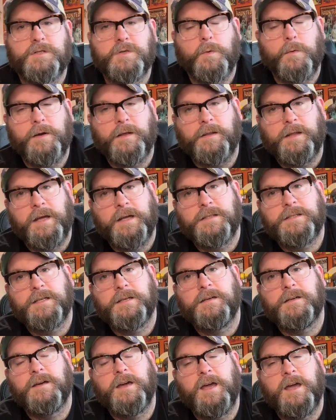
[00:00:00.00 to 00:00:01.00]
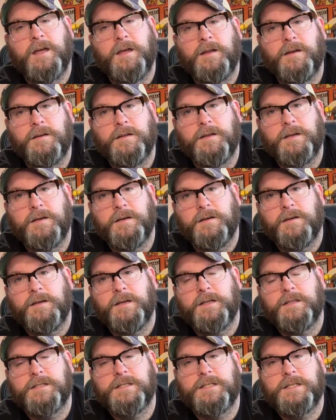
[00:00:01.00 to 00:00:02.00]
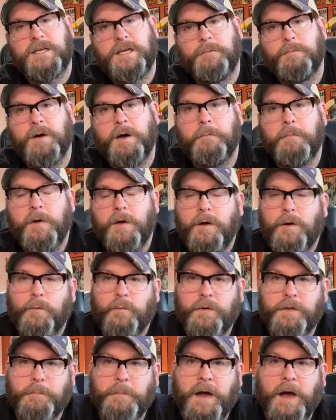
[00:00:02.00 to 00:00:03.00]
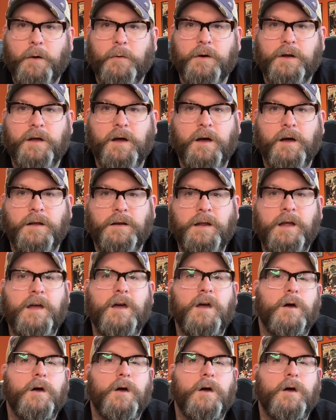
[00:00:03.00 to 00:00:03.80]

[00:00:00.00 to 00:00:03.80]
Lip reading: Toylanta and its team up with PowerCon.